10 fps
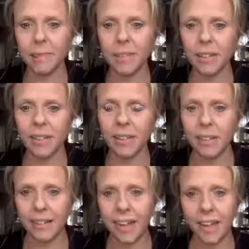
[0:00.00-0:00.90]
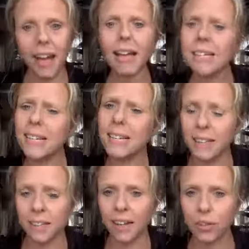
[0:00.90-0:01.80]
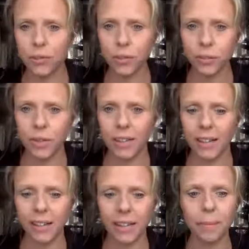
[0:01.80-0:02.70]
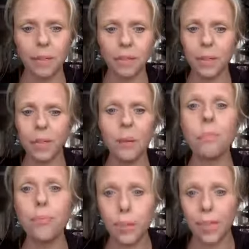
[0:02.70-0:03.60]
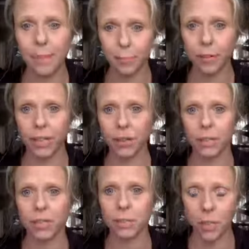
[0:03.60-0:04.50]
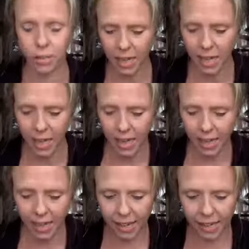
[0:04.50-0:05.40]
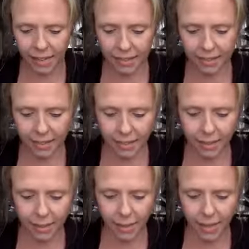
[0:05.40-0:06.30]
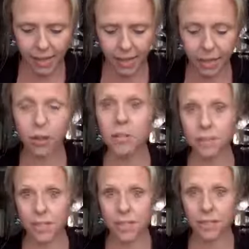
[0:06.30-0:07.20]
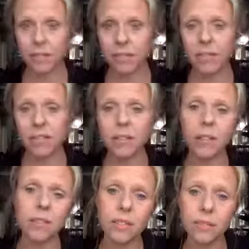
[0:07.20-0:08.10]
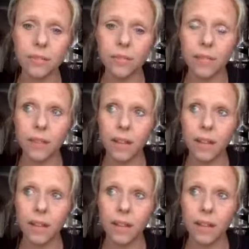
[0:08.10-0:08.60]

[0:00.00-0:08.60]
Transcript: um, yeah, I did. I struggled with it, and I'm I'm going to be brutally brutally honest because I um I had lots of skills and lots of